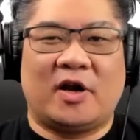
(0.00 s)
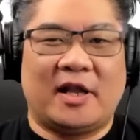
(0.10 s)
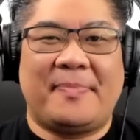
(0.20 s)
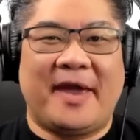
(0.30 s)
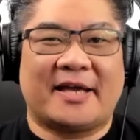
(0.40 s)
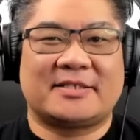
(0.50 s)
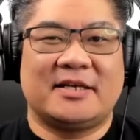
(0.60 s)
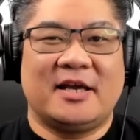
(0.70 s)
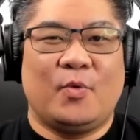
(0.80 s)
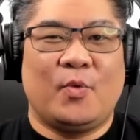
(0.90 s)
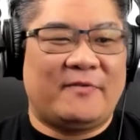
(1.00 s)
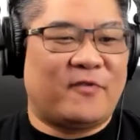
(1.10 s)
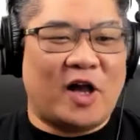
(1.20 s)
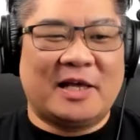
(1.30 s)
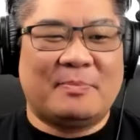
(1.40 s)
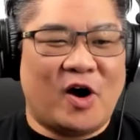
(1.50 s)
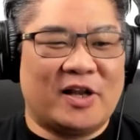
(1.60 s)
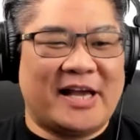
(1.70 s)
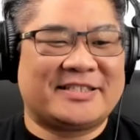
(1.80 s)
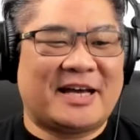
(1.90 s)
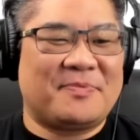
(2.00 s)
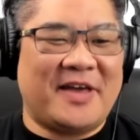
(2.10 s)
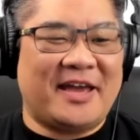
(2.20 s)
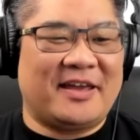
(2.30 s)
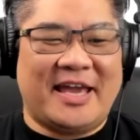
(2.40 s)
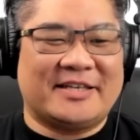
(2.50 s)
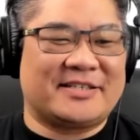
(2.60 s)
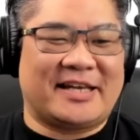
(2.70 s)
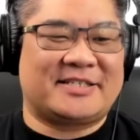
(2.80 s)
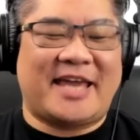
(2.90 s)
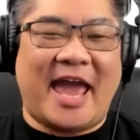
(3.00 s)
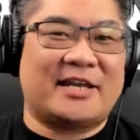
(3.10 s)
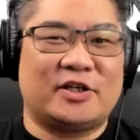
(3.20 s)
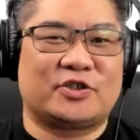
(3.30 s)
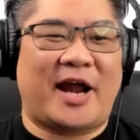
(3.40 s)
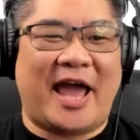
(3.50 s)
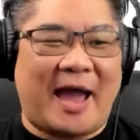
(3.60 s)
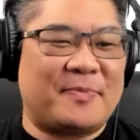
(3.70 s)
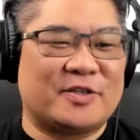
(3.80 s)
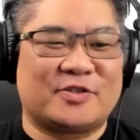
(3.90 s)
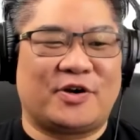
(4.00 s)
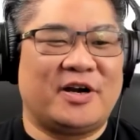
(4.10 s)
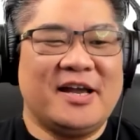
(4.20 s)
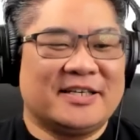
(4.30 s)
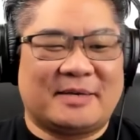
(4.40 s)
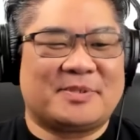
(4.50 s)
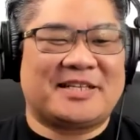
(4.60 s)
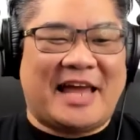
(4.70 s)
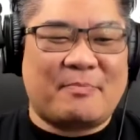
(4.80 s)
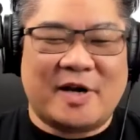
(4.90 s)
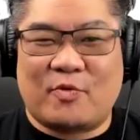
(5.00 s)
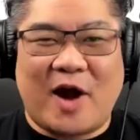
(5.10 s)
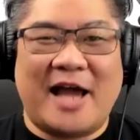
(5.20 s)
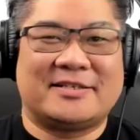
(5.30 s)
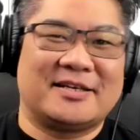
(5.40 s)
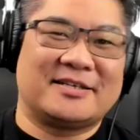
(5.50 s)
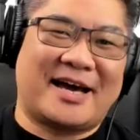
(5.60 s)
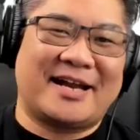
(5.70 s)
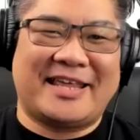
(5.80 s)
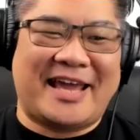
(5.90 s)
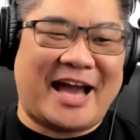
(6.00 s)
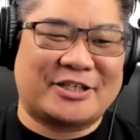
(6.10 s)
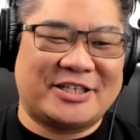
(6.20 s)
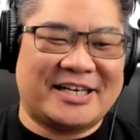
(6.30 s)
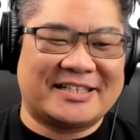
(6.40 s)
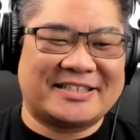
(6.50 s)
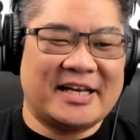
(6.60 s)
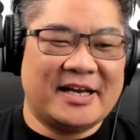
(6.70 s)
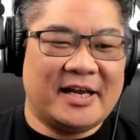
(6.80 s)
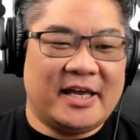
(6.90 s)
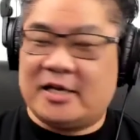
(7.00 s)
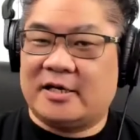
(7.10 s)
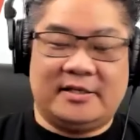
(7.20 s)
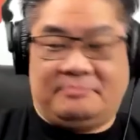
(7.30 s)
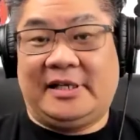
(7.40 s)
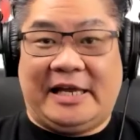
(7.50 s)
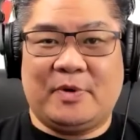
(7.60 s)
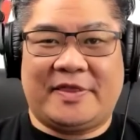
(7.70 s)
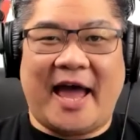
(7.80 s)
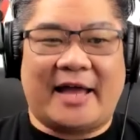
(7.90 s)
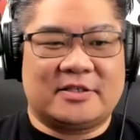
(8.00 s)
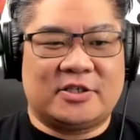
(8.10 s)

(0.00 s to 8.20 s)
Olympics when volleyball and something is like scandalous or happens or some celebrity rises out of the ashes, he could lead with that.